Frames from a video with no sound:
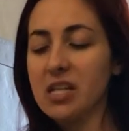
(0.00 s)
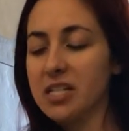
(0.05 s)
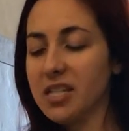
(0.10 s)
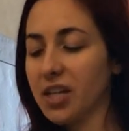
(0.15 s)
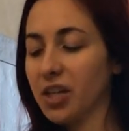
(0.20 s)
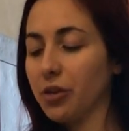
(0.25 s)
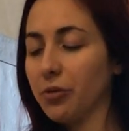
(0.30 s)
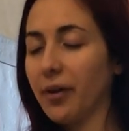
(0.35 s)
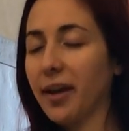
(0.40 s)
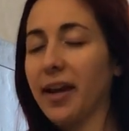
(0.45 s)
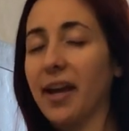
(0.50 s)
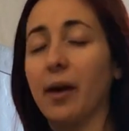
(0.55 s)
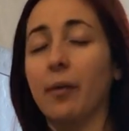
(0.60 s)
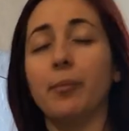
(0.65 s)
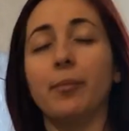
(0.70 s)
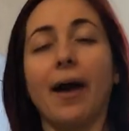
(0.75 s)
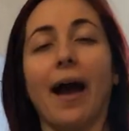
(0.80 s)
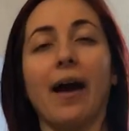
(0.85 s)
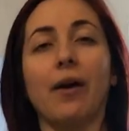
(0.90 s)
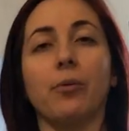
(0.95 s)
Take your right
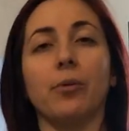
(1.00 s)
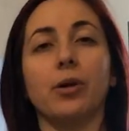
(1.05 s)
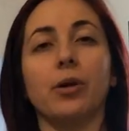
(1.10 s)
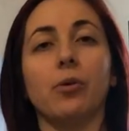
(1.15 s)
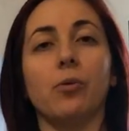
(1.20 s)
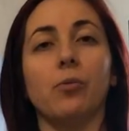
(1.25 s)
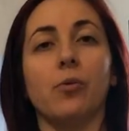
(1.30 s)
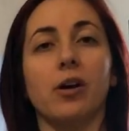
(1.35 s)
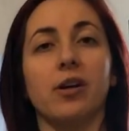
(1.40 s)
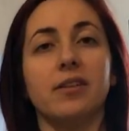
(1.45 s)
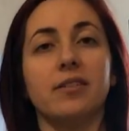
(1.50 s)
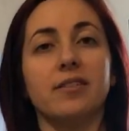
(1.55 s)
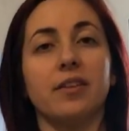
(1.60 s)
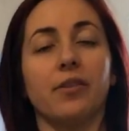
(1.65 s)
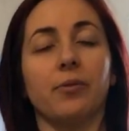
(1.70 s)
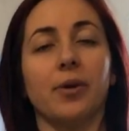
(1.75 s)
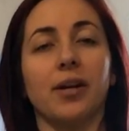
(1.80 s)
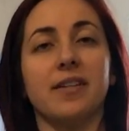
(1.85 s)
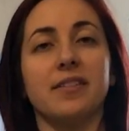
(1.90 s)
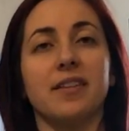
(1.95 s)
hand back where it was on
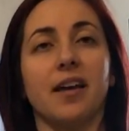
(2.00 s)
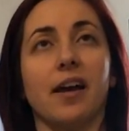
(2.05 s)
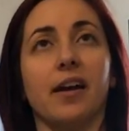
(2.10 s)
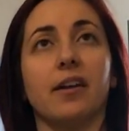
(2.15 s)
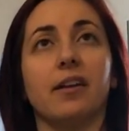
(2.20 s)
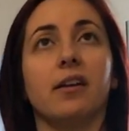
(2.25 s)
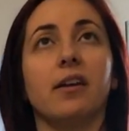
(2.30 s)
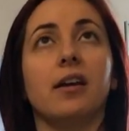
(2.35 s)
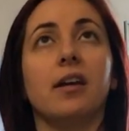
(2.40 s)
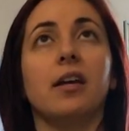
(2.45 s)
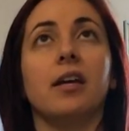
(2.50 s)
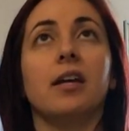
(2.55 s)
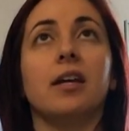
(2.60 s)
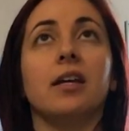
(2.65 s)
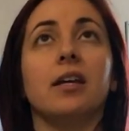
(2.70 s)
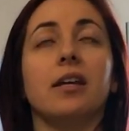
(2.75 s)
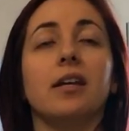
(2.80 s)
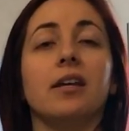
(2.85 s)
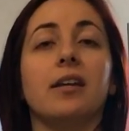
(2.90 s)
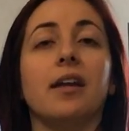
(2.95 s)
the right side.
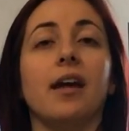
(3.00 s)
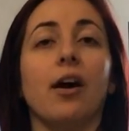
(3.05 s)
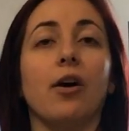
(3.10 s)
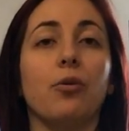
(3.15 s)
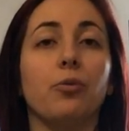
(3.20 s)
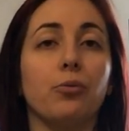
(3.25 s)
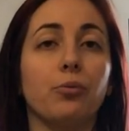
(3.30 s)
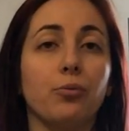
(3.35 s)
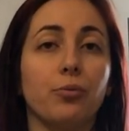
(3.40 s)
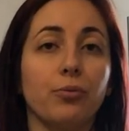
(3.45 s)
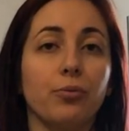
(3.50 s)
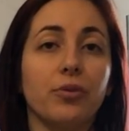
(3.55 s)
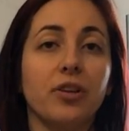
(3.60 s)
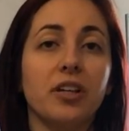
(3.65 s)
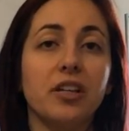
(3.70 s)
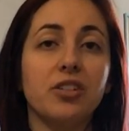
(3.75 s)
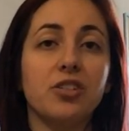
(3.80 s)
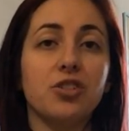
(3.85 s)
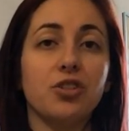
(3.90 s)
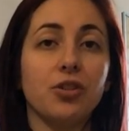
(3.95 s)
Inhale,
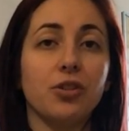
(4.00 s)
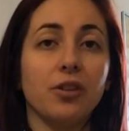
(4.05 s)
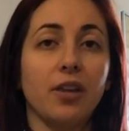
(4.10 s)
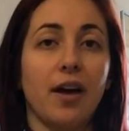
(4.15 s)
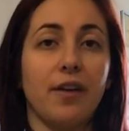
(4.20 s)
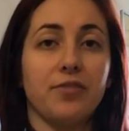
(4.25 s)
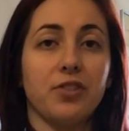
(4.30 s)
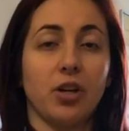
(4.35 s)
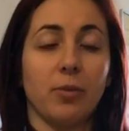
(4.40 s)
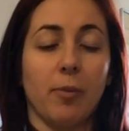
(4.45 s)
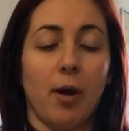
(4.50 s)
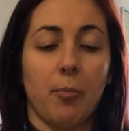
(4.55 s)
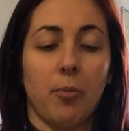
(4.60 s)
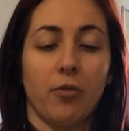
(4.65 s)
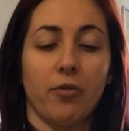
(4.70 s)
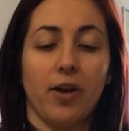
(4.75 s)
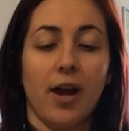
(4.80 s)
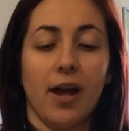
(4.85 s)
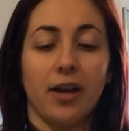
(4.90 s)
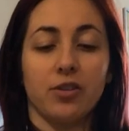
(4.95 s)
reach your left arm up
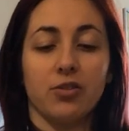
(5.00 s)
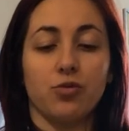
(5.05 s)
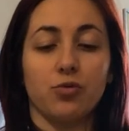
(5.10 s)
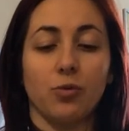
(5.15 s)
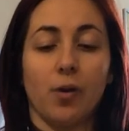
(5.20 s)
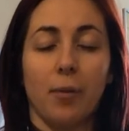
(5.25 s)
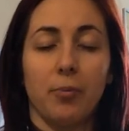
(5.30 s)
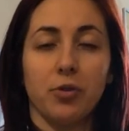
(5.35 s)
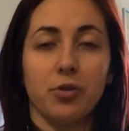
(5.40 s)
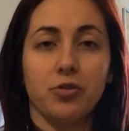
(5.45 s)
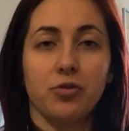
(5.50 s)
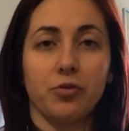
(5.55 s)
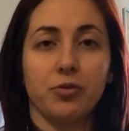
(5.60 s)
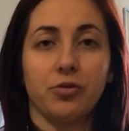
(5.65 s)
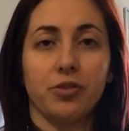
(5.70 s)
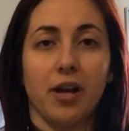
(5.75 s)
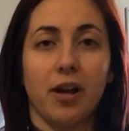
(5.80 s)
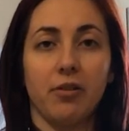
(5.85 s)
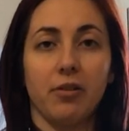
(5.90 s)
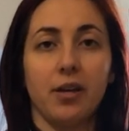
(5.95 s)
overhead, drop your
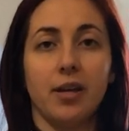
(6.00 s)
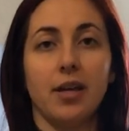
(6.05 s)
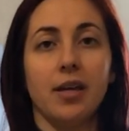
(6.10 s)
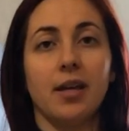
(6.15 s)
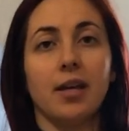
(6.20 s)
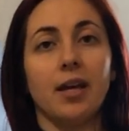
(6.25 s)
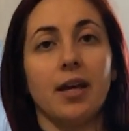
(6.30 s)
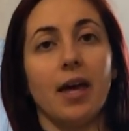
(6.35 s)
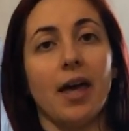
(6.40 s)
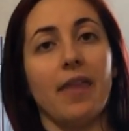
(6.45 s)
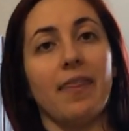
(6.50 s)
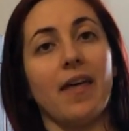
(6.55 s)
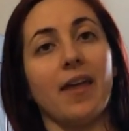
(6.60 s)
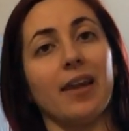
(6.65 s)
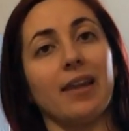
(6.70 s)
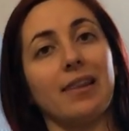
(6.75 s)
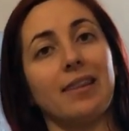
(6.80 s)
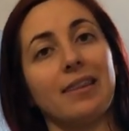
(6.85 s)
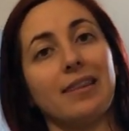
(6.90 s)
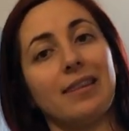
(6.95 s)
shoulder down, and
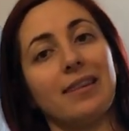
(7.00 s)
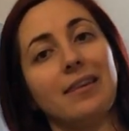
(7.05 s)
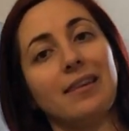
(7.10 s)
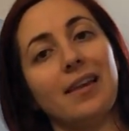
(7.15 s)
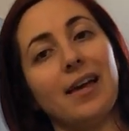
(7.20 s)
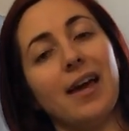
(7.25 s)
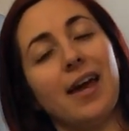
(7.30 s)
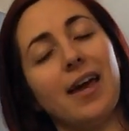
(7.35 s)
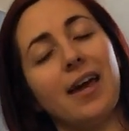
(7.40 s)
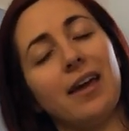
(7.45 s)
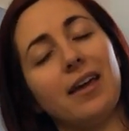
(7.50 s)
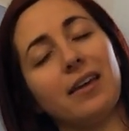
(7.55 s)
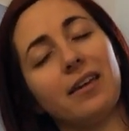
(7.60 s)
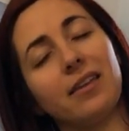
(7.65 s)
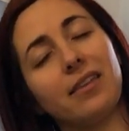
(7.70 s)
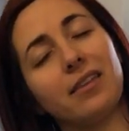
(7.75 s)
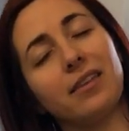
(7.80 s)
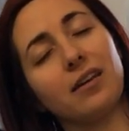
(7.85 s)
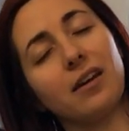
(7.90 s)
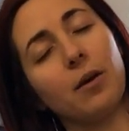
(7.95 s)
then
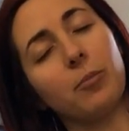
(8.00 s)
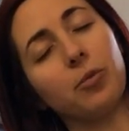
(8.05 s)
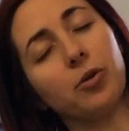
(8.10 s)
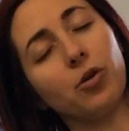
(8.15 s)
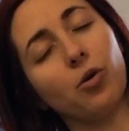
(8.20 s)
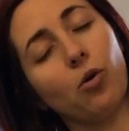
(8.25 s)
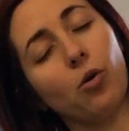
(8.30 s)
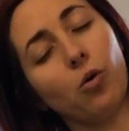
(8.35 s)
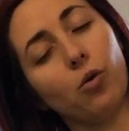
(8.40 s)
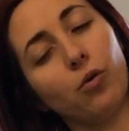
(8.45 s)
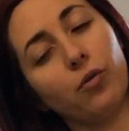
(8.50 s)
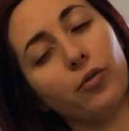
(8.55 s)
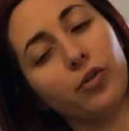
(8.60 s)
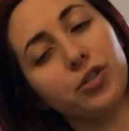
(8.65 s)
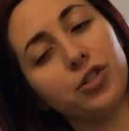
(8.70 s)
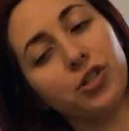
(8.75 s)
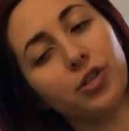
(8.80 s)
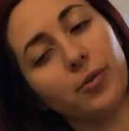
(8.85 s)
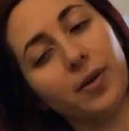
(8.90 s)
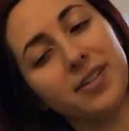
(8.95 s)
lengthen up and over
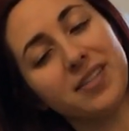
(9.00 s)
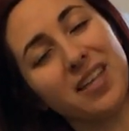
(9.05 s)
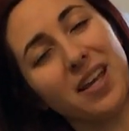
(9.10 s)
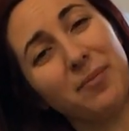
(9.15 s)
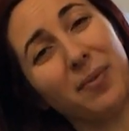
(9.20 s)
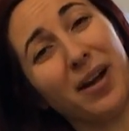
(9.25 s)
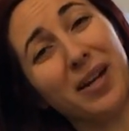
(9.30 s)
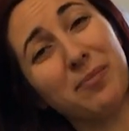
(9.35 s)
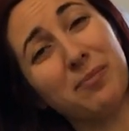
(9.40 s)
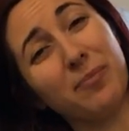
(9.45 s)
to your right side body.